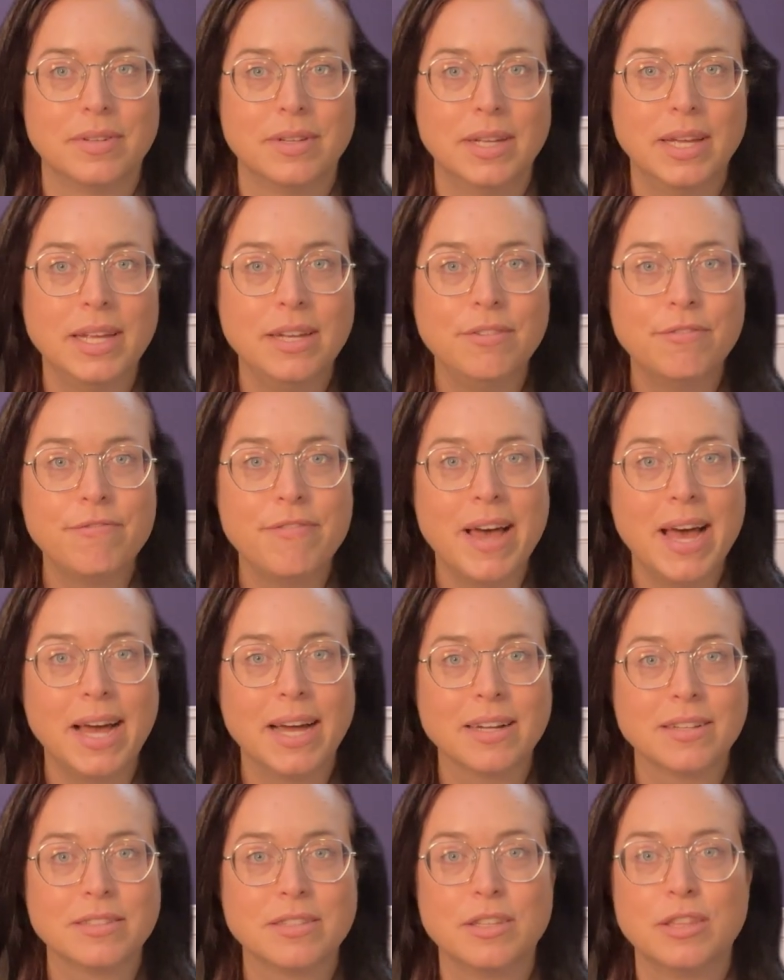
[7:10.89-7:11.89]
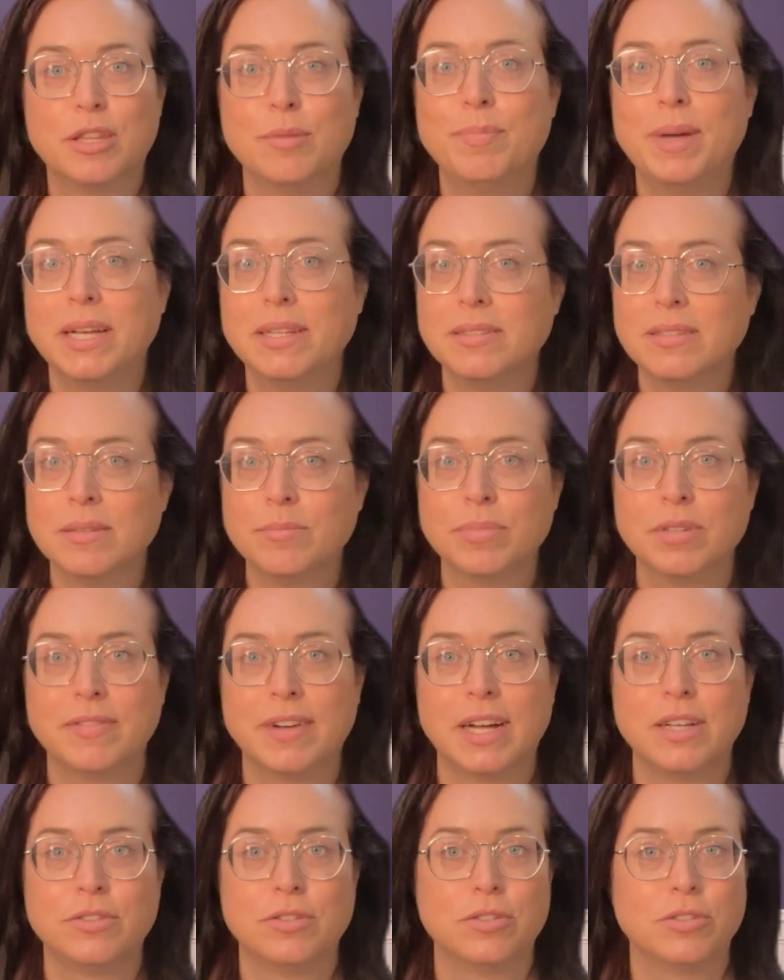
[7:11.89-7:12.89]
In fact, the best
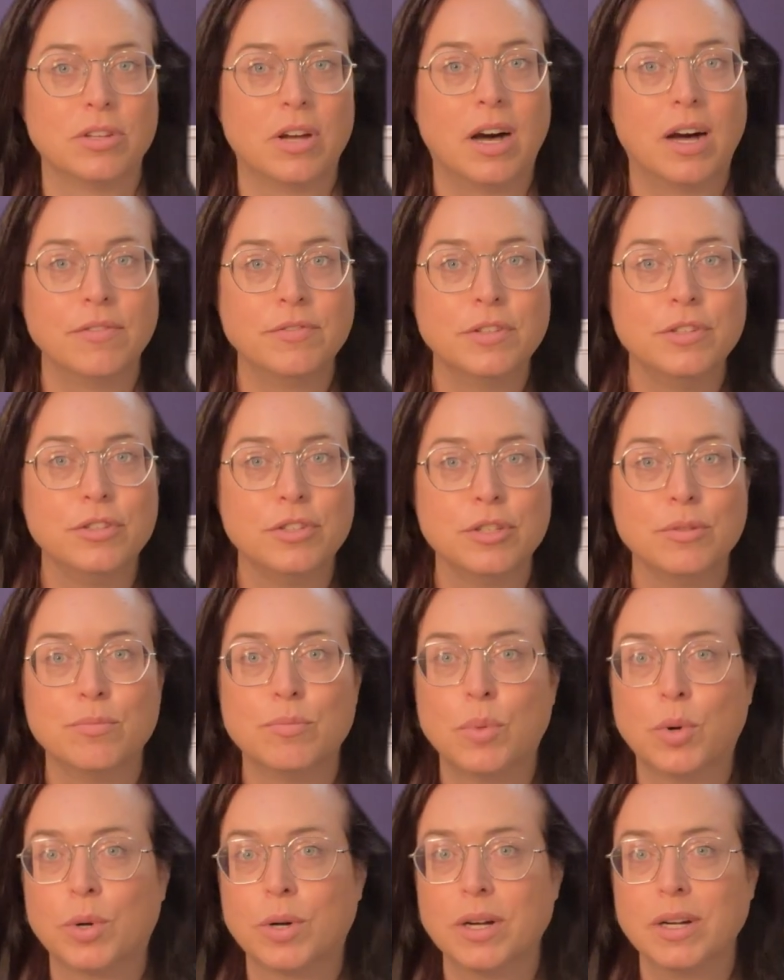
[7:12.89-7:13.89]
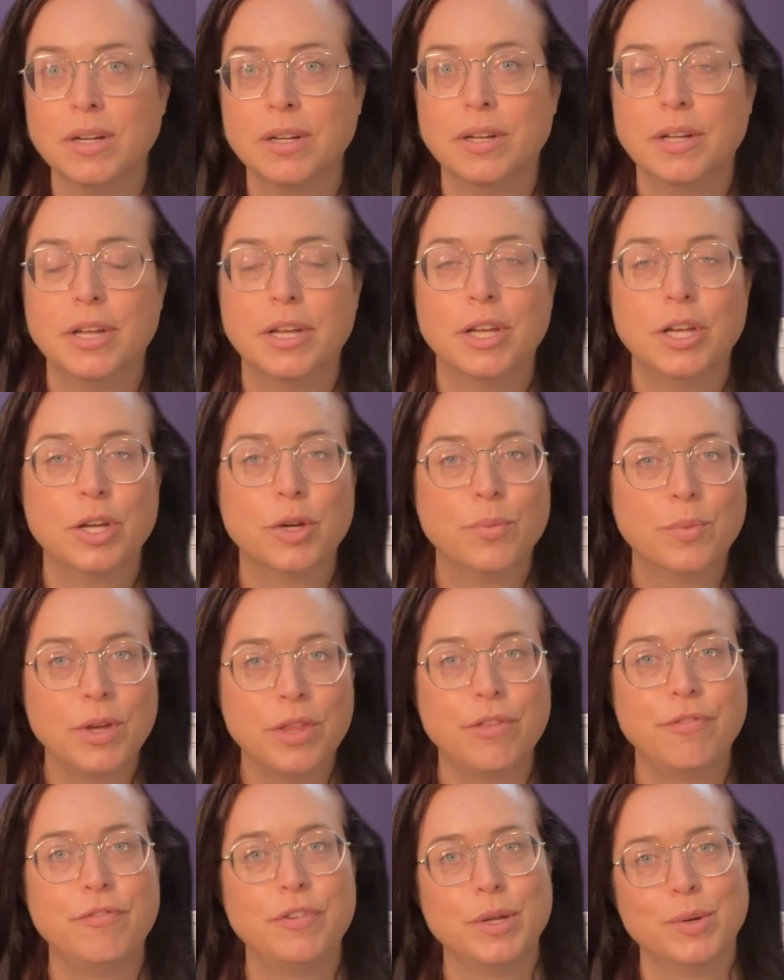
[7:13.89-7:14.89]
improvisers often do more
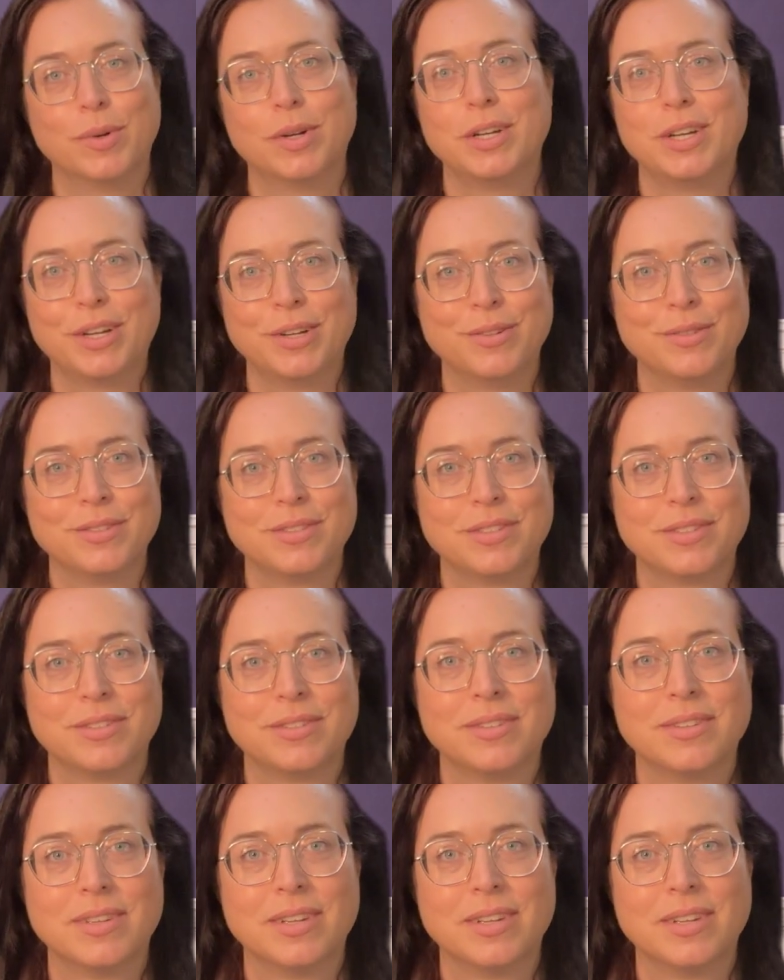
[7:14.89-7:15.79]
with fewer notes.